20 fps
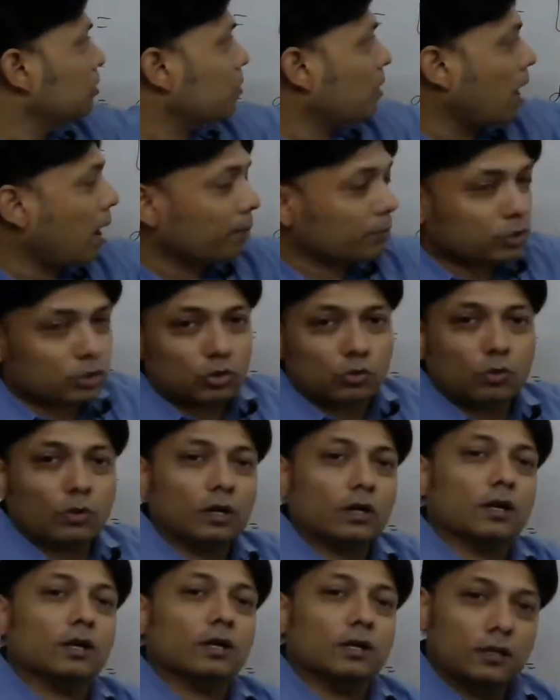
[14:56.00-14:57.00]
comes to
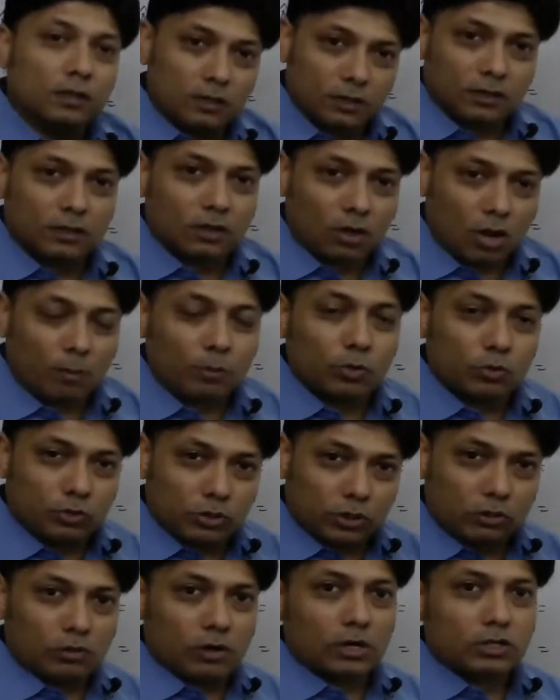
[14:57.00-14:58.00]
a commuting
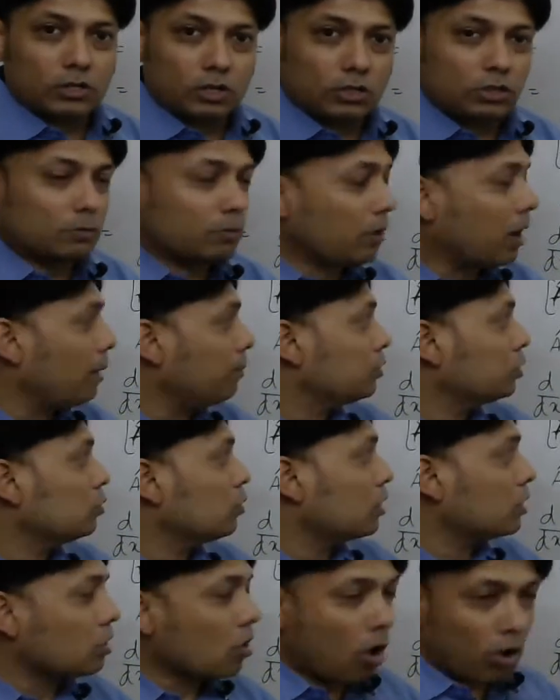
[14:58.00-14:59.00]
relationship comes to
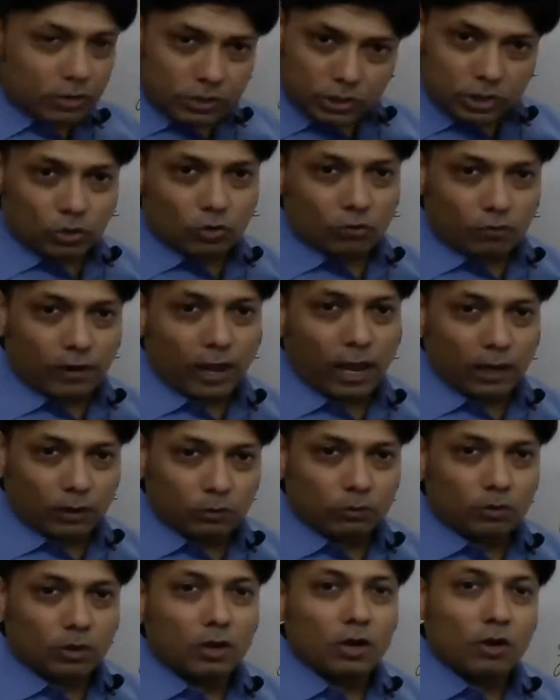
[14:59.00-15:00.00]
a non-zero value,
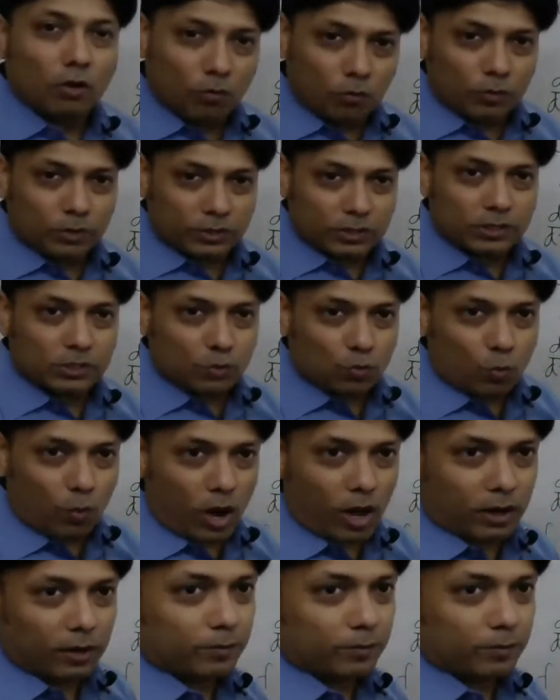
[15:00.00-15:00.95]
which is 1.